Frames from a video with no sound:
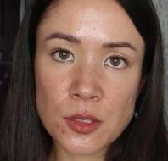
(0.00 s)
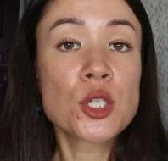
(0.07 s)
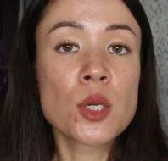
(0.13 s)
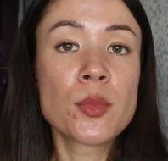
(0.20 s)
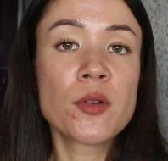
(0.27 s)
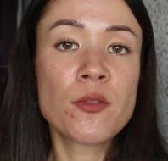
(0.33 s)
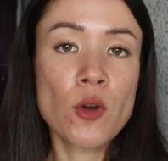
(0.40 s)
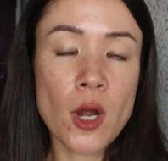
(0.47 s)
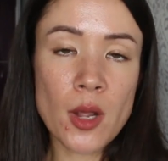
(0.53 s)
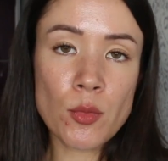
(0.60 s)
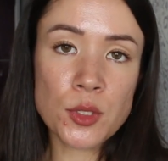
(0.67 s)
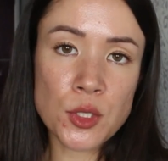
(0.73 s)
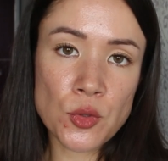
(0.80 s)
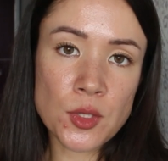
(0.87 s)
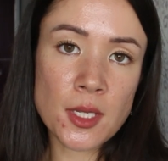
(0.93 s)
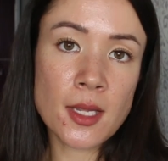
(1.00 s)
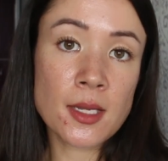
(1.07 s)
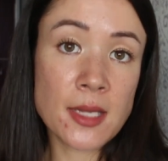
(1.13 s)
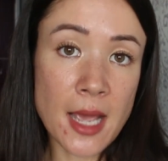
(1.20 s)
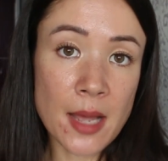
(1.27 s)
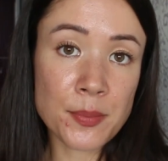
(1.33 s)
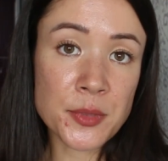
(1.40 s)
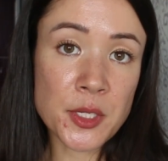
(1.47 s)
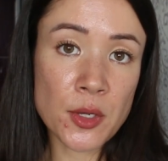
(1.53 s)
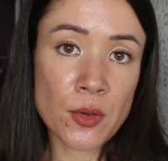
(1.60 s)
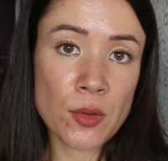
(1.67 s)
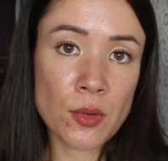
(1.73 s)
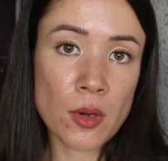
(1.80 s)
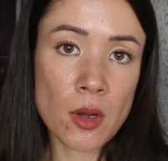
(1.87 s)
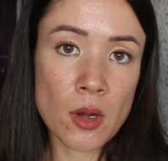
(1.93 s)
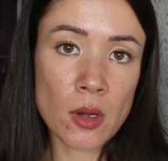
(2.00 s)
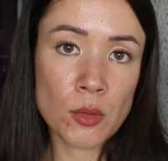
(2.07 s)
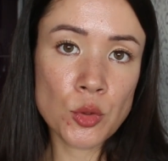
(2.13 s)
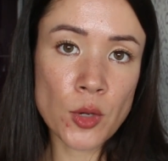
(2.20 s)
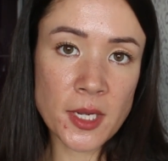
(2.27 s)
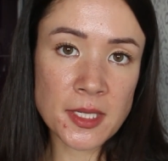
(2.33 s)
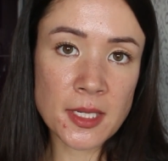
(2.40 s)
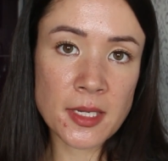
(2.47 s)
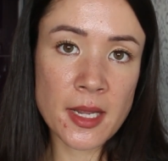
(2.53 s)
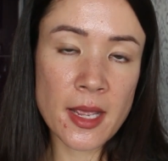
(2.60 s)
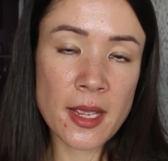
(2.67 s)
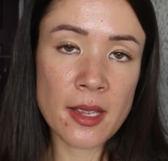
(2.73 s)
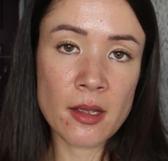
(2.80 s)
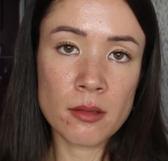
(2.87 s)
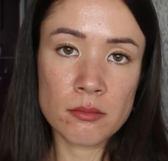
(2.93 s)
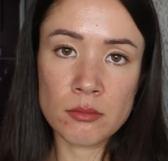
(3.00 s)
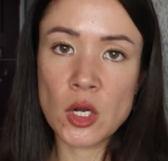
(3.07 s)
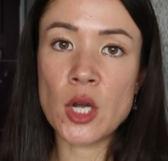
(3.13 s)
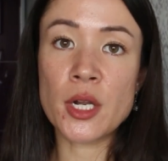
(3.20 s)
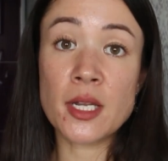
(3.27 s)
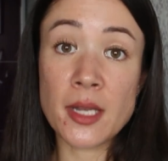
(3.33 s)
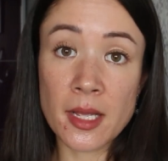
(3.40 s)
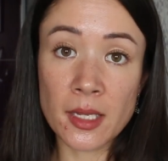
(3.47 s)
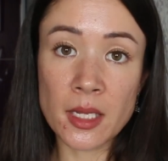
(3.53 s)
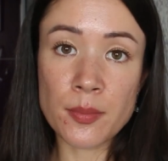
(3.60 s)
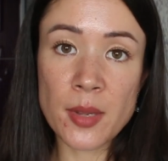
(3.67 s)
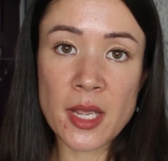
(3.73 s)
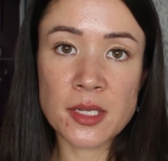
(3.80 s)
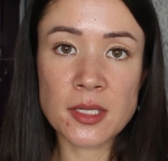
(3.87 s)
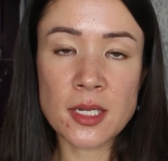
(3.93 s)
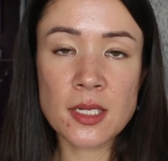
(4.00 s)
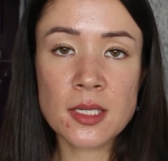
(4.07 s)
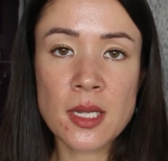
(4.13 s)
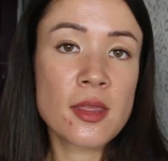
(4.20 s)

So before I was using the Dapsone twice a day on a daily basis.